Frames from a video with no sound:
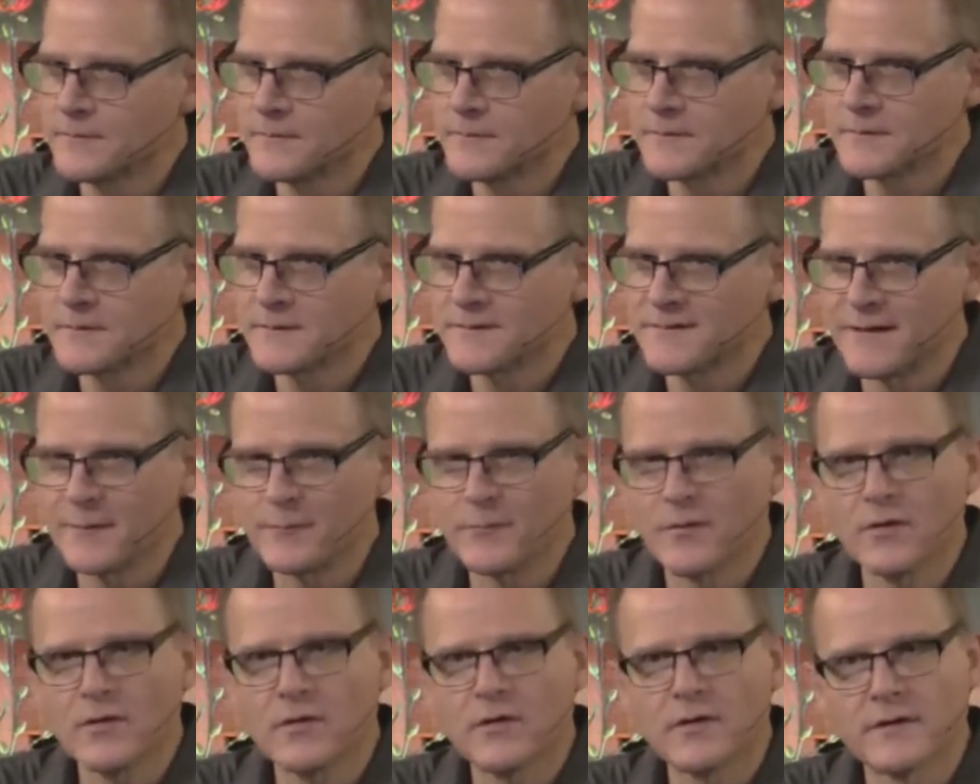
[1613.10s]
So I'm
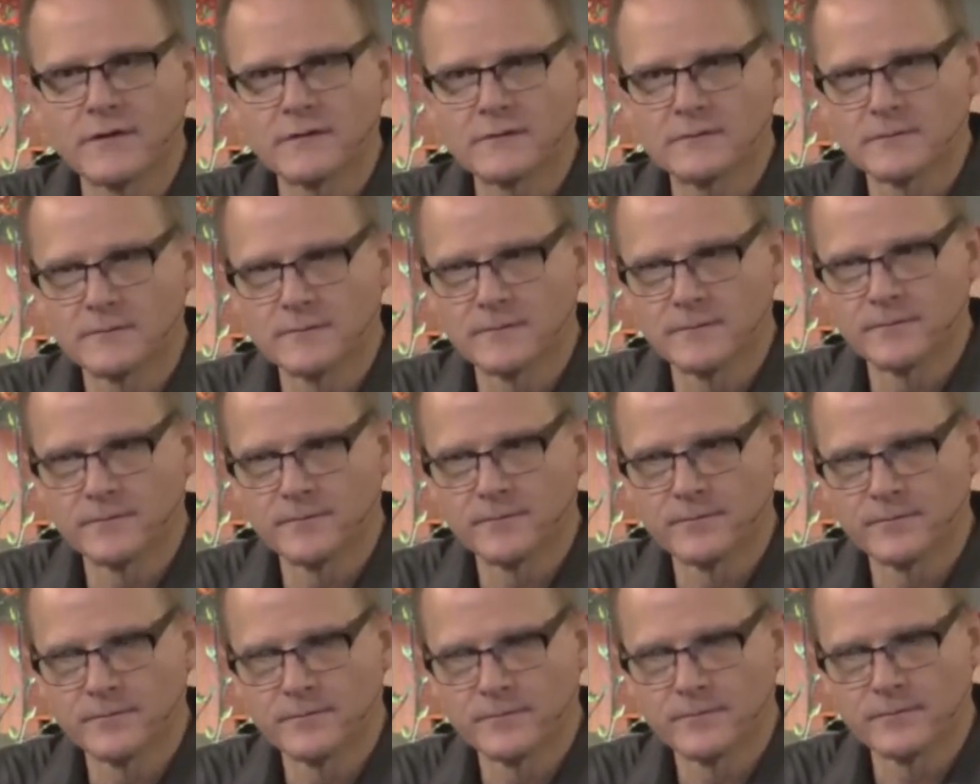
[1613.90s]
hurt.
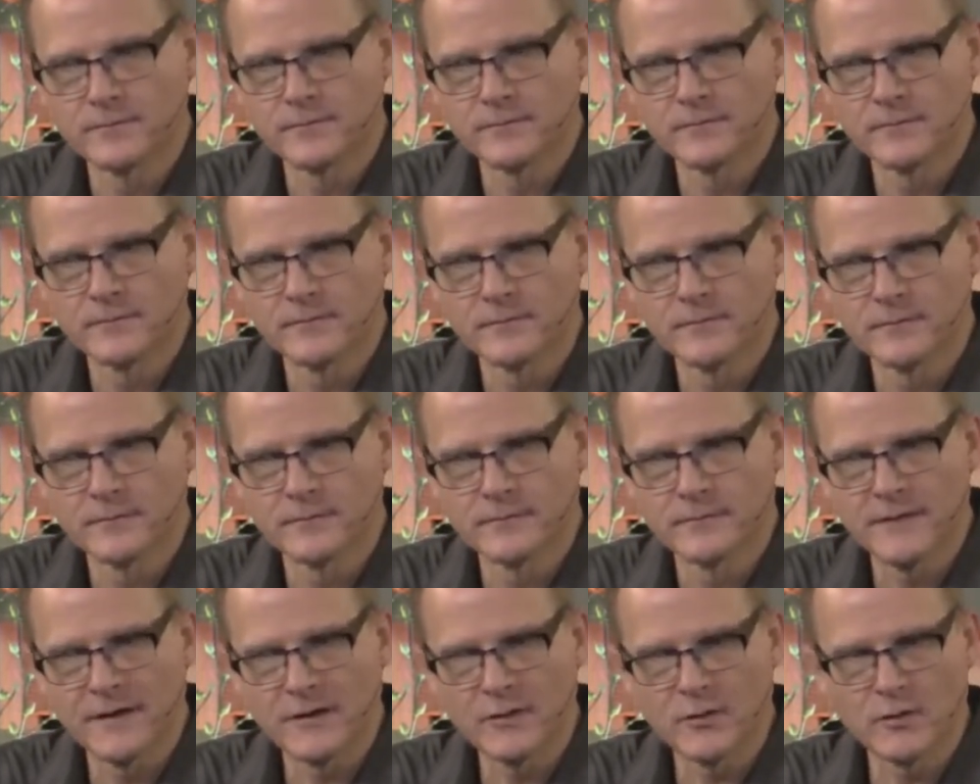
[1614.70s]

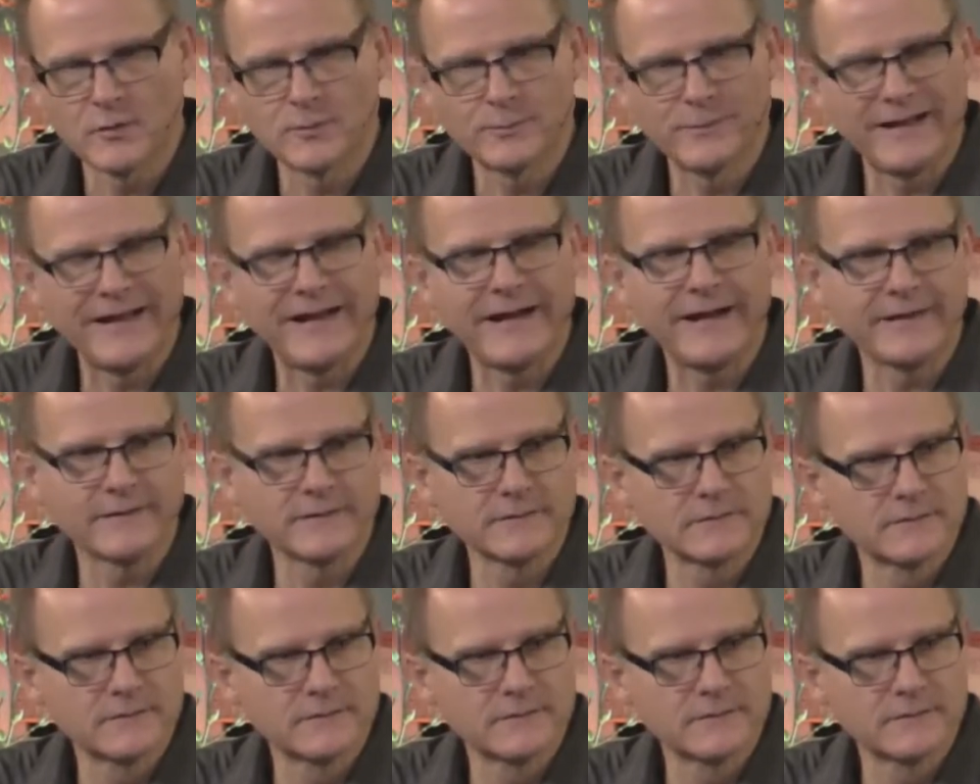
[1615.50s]
I hurt bad.